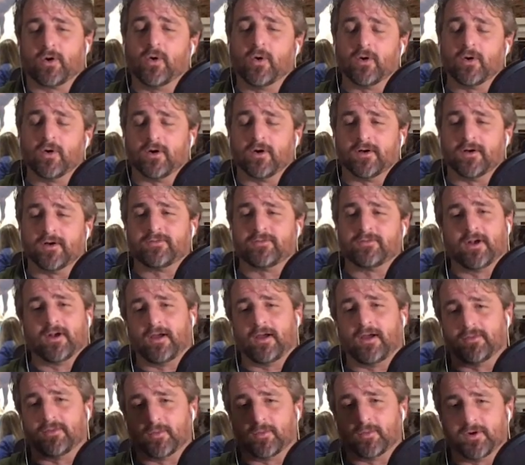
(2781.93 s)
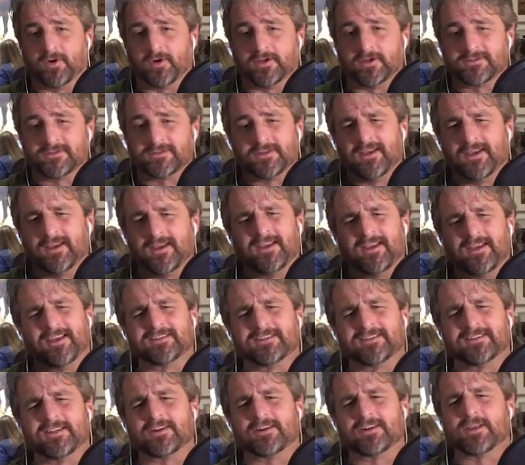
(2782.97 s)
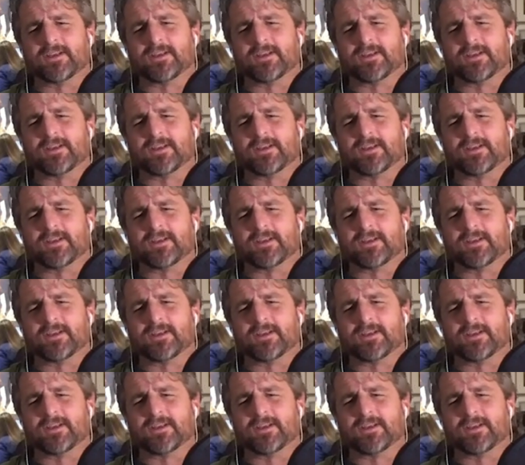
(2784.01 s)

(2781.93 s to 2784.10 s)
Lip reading: Or if you're out in the woods, isn't there